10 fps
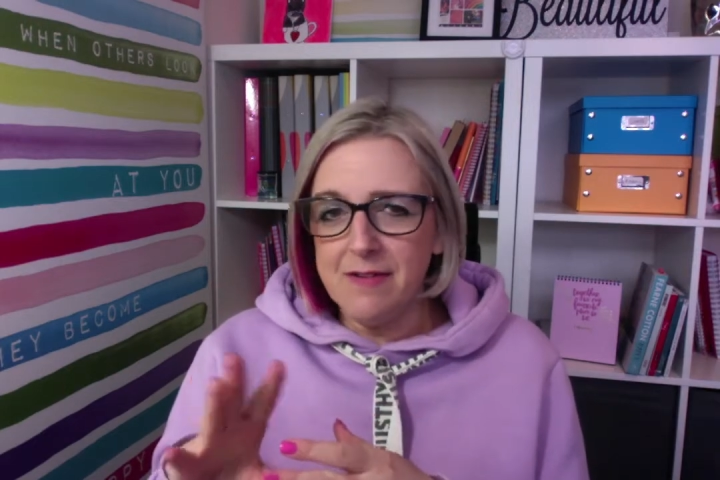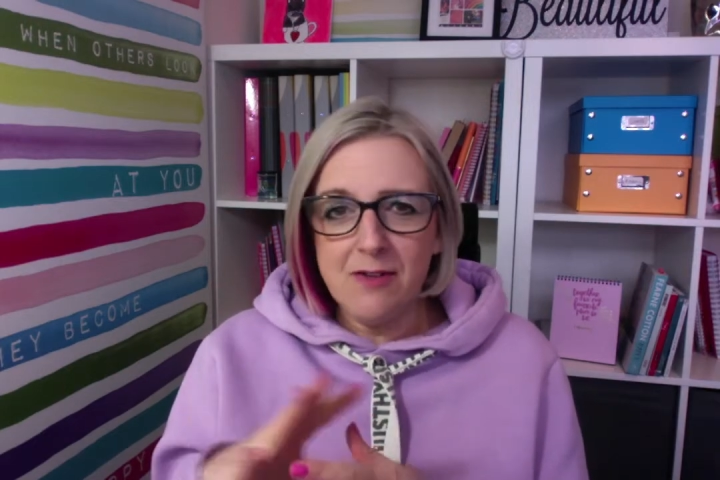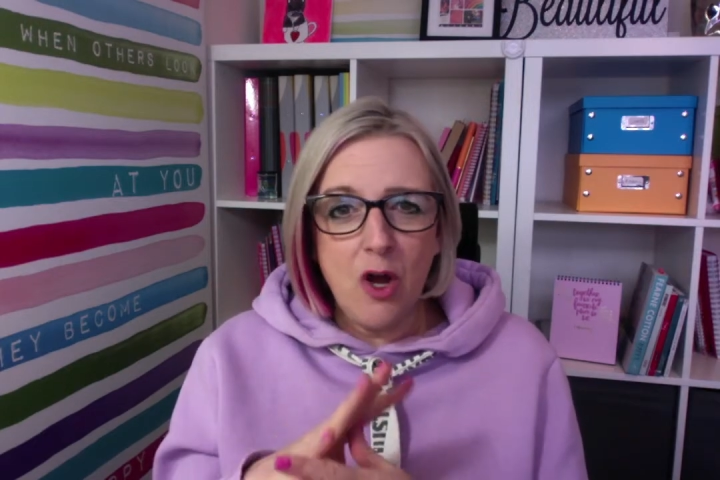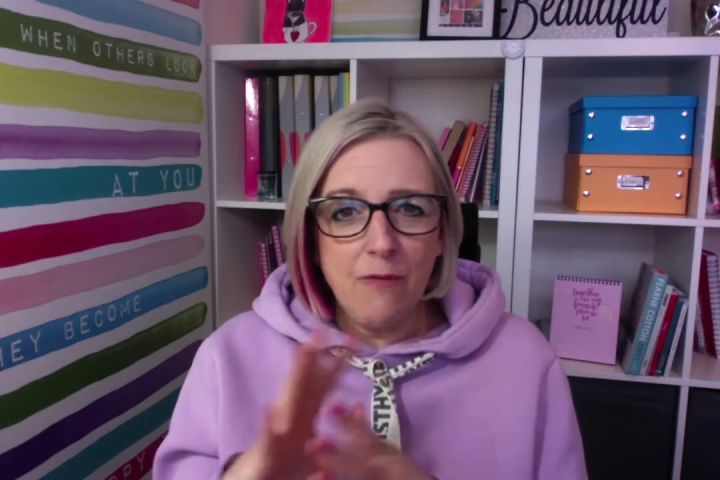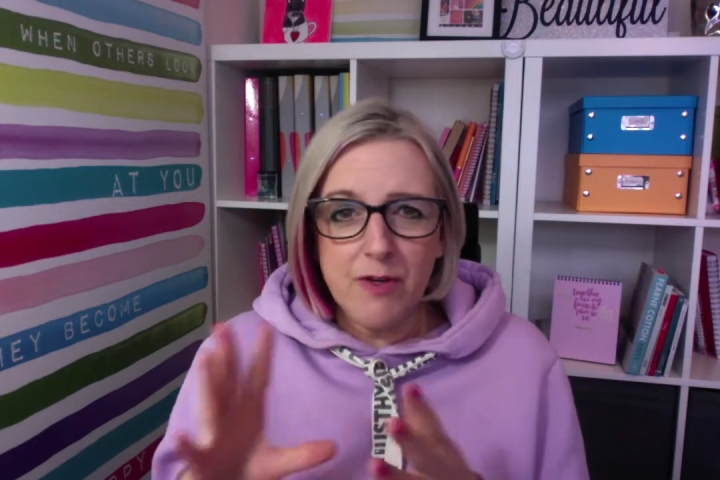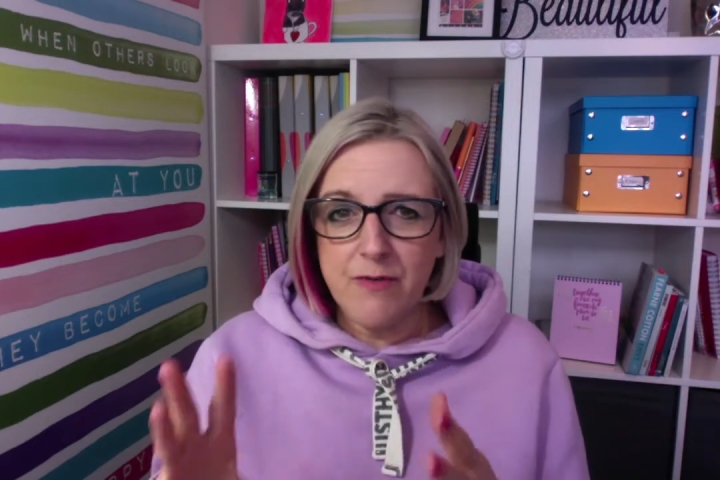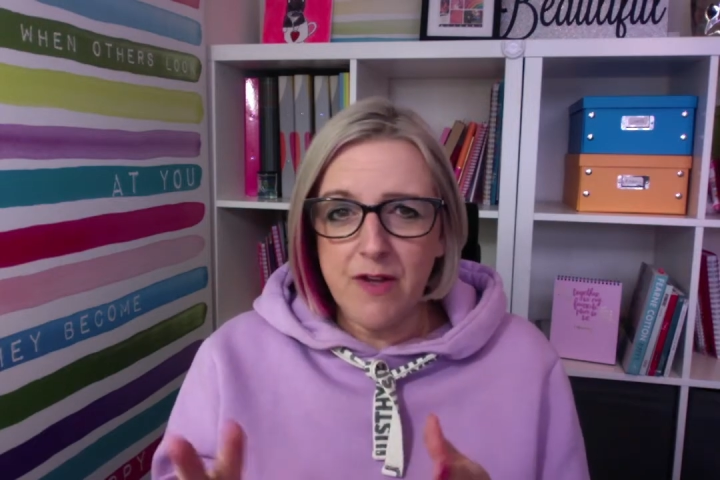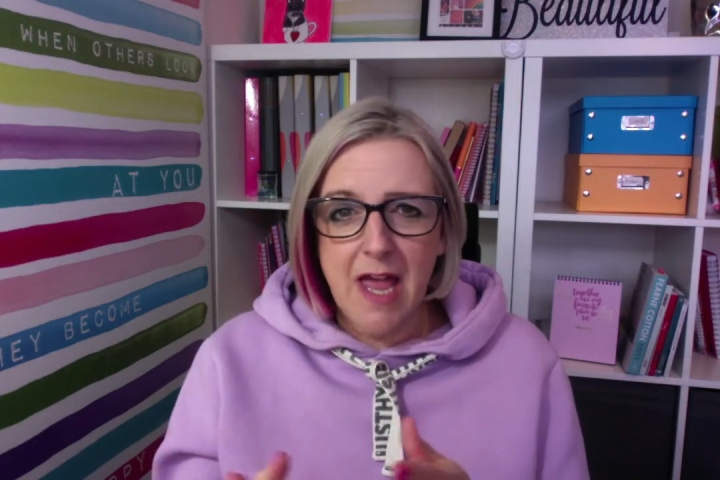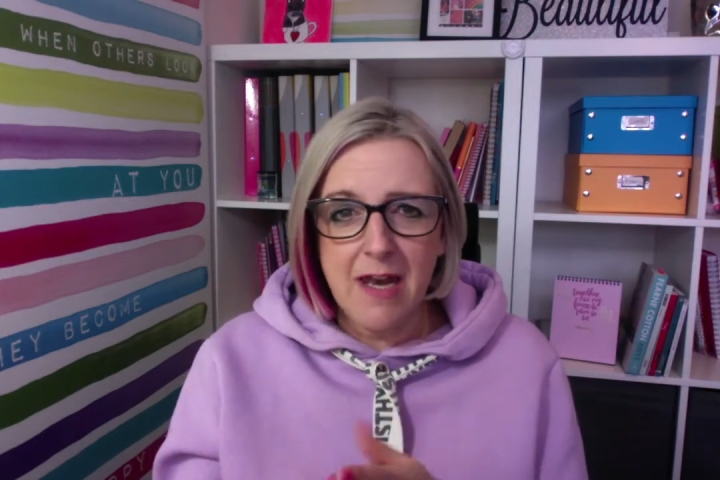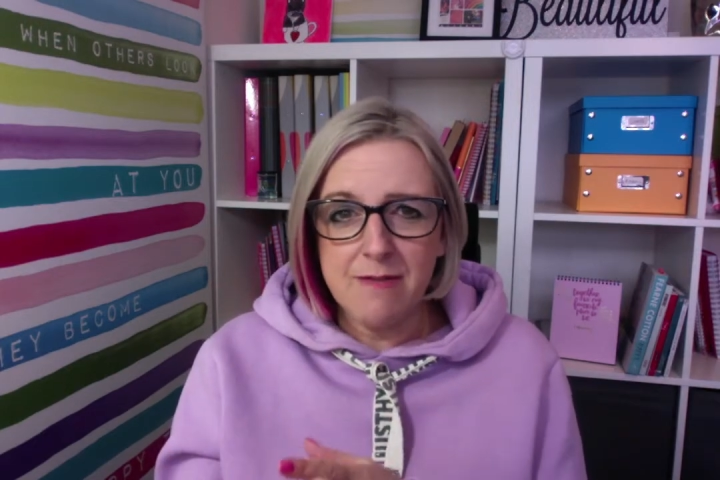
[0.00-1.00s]
covered for
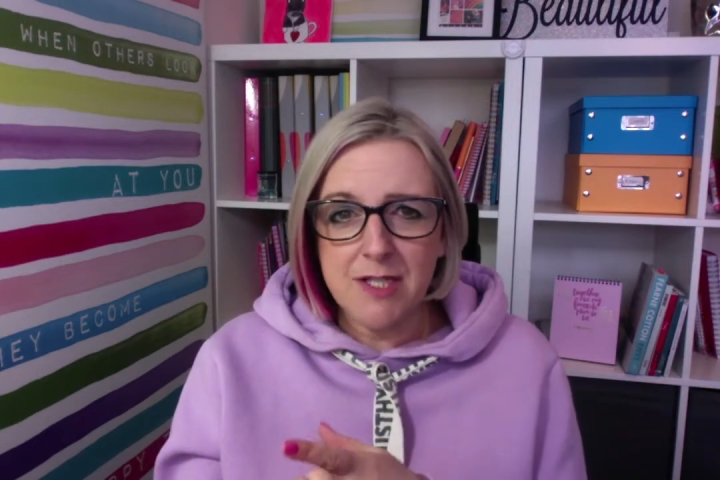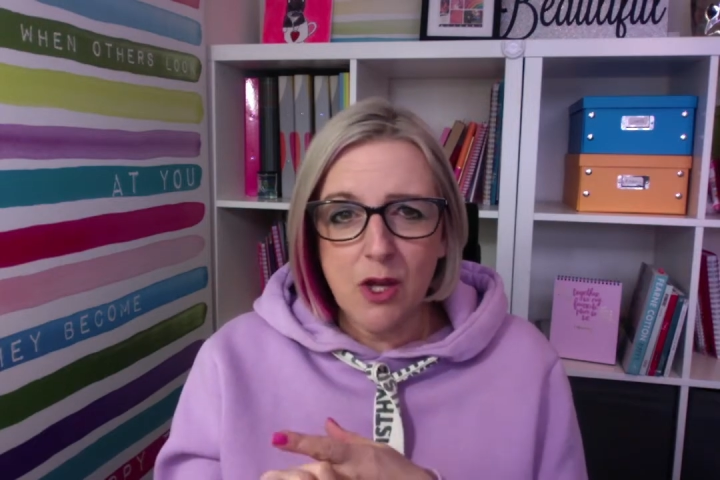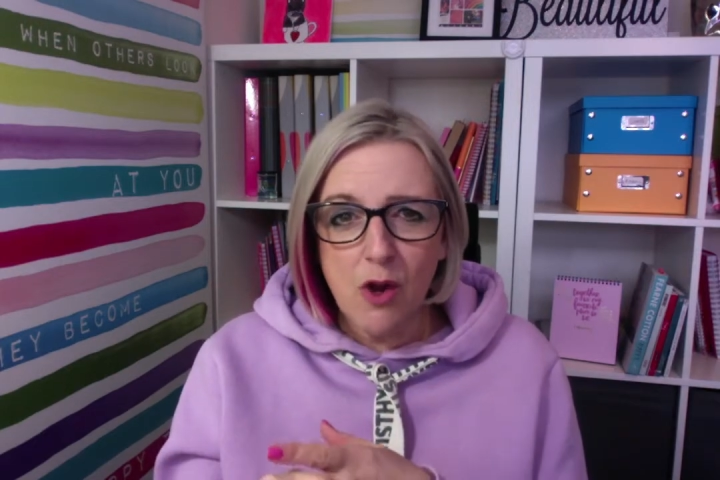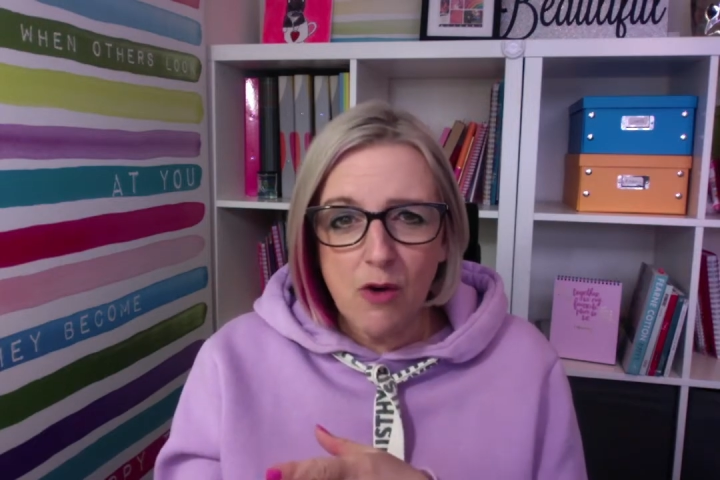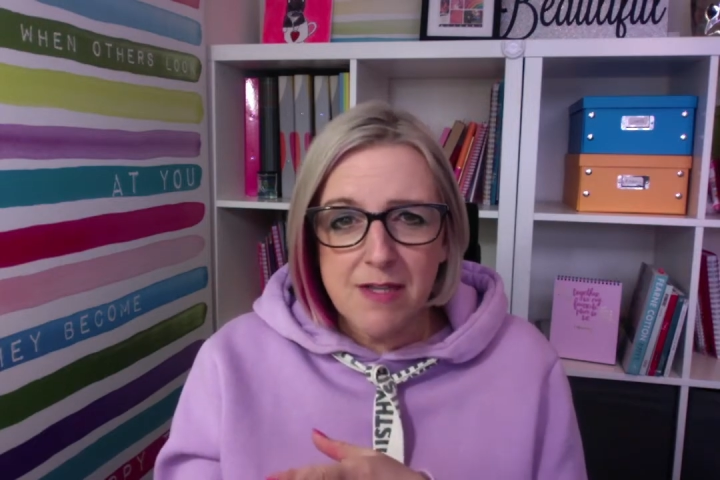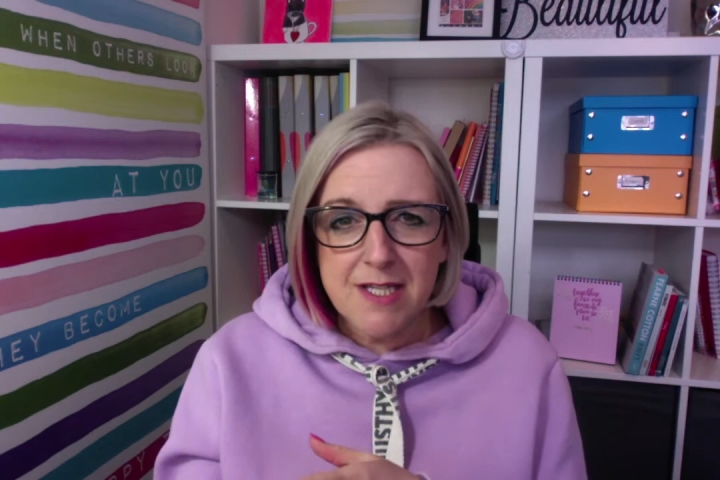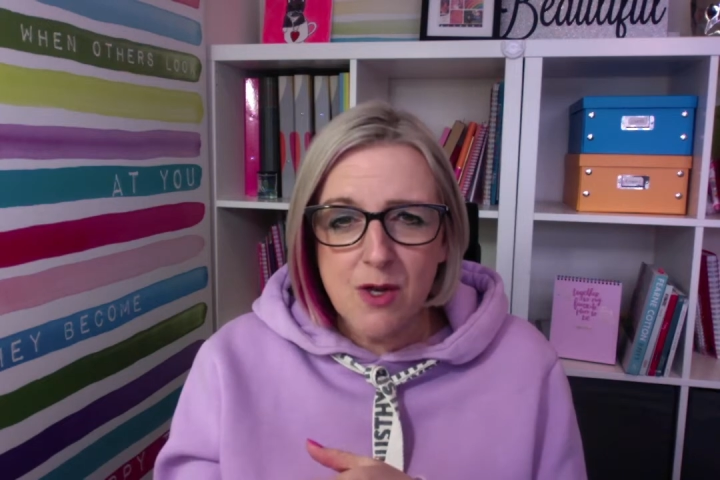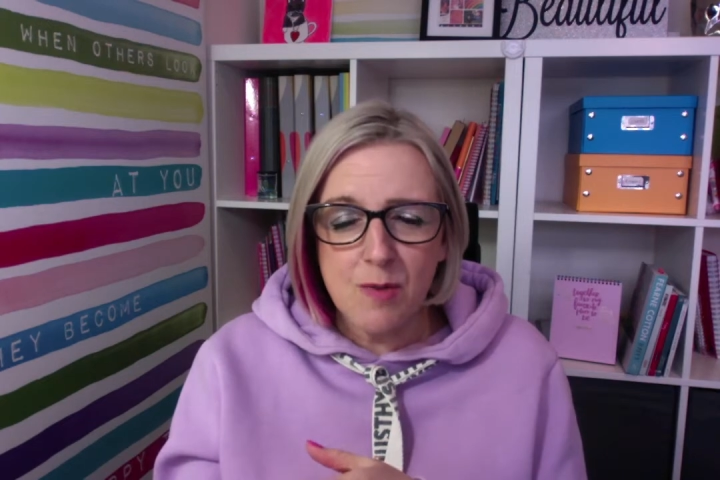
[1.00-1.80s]
kind of security